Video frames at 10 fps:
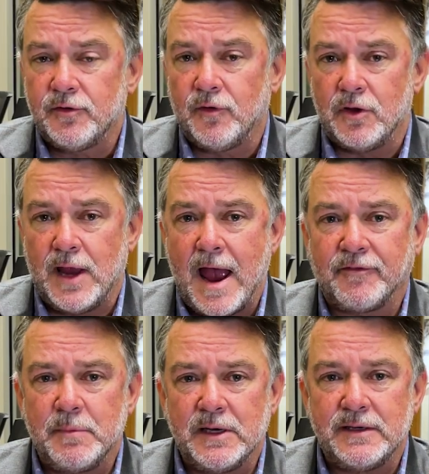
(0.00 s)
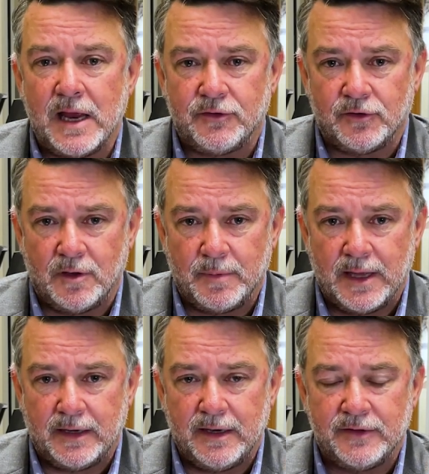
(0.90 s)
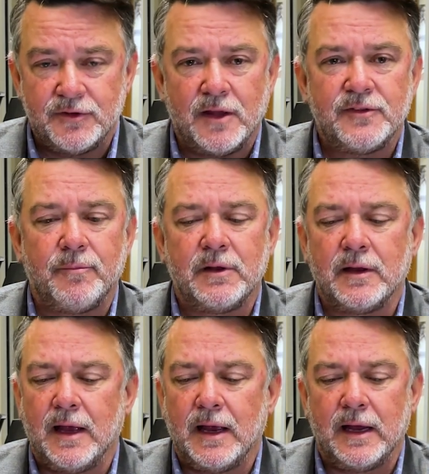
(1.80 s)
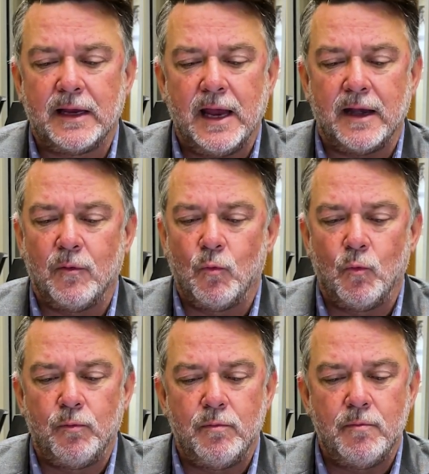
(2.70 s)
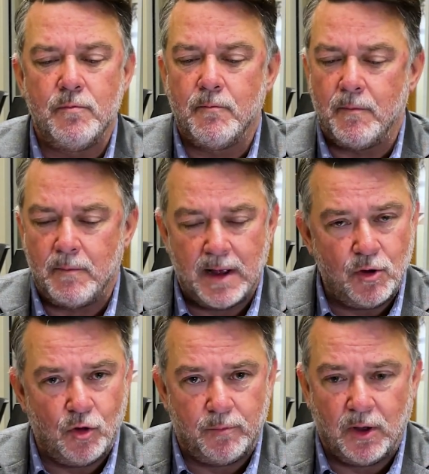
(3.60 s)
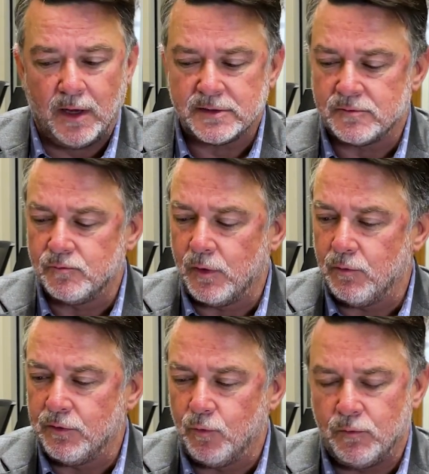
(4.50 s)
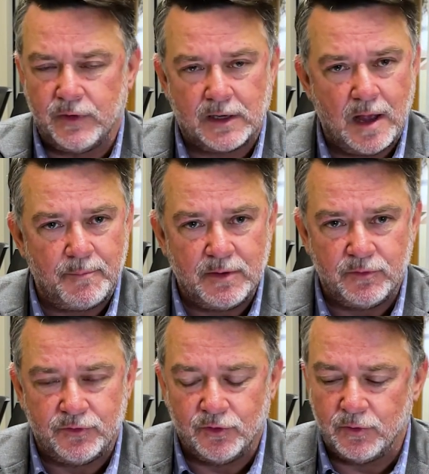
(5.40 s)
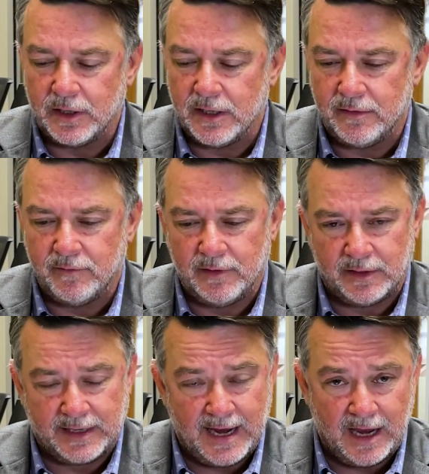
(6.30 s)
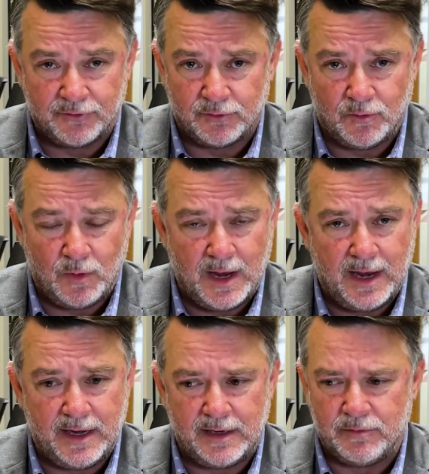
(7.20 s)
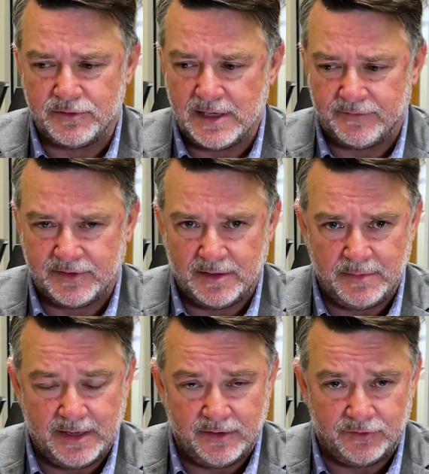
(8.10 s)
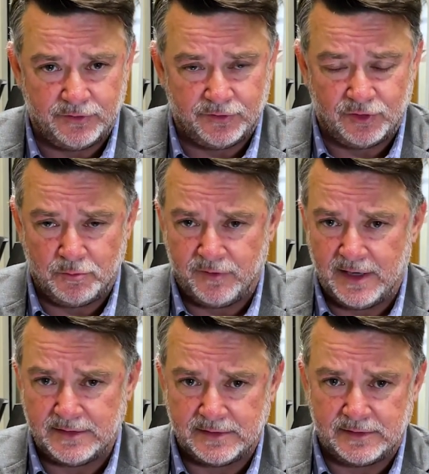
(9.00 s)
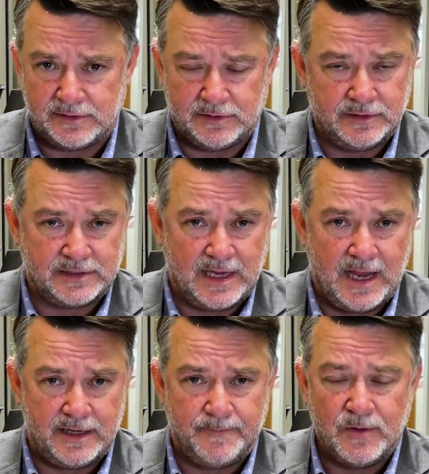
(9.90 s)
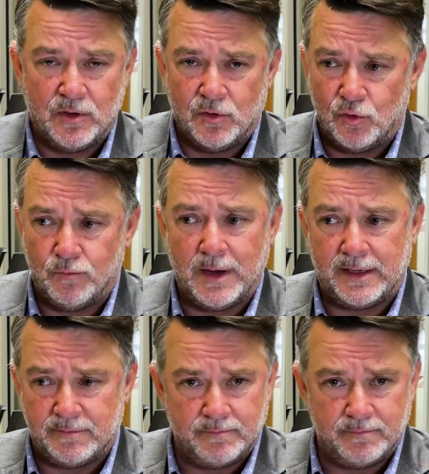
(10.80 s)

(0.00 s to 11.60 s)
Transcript: of all, you have to be intentional about it. It's not something, again, my old boss, the company was doing it in a casual way. It was left to the managers and supervisors to decide who might